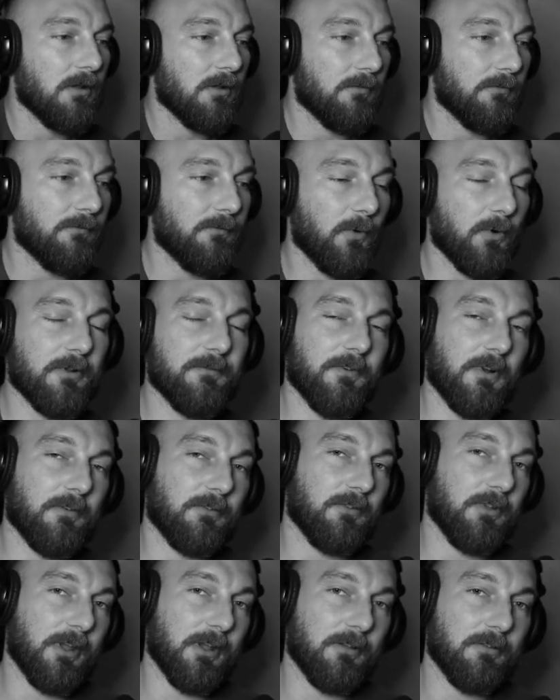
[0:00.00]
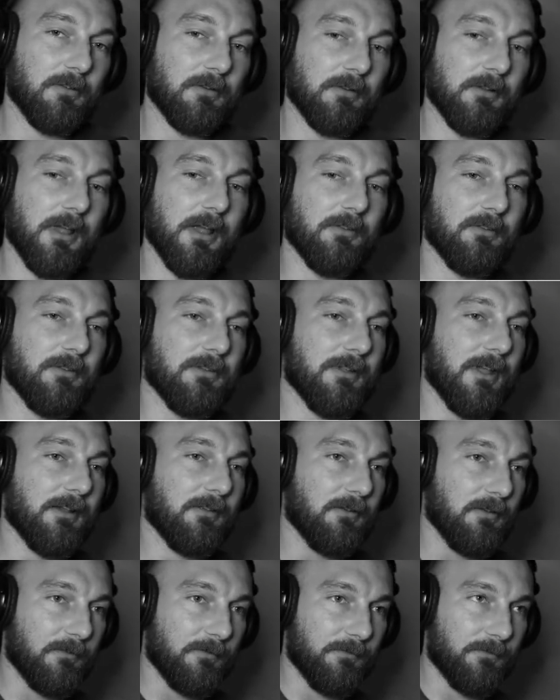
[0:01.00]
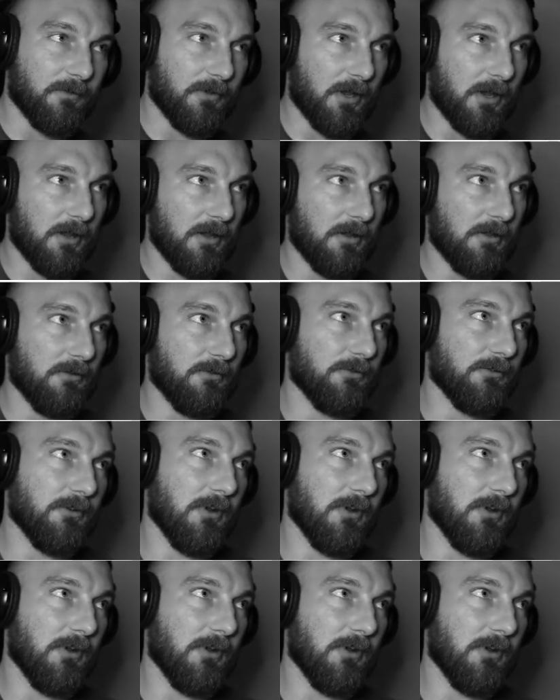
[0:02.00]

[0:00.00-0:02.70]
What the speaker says: 45 seconds or less. And that's if, say, you're